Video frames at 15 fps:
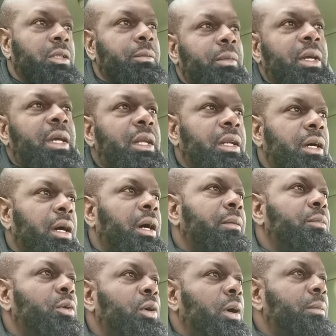watching, man.
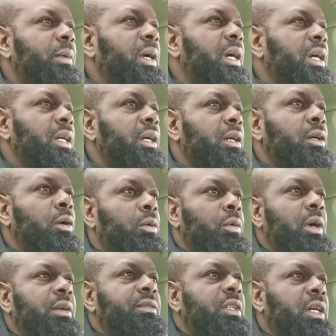
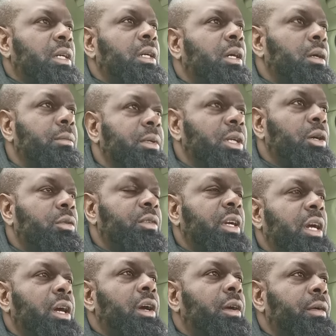AbuAmericanCoWatch.com. Get over
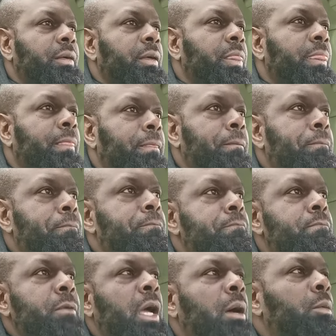there.
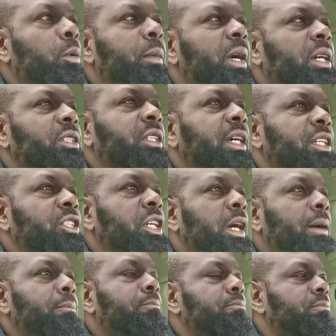Abu American slash
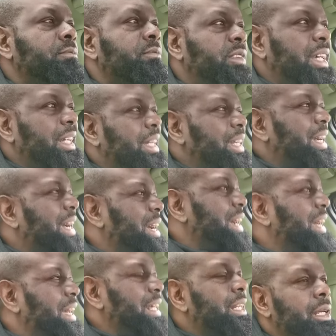shop. Dating
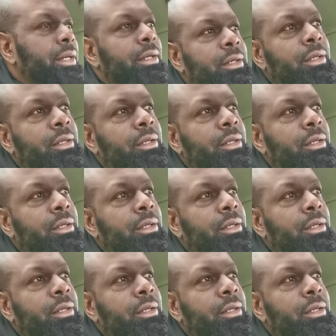guide.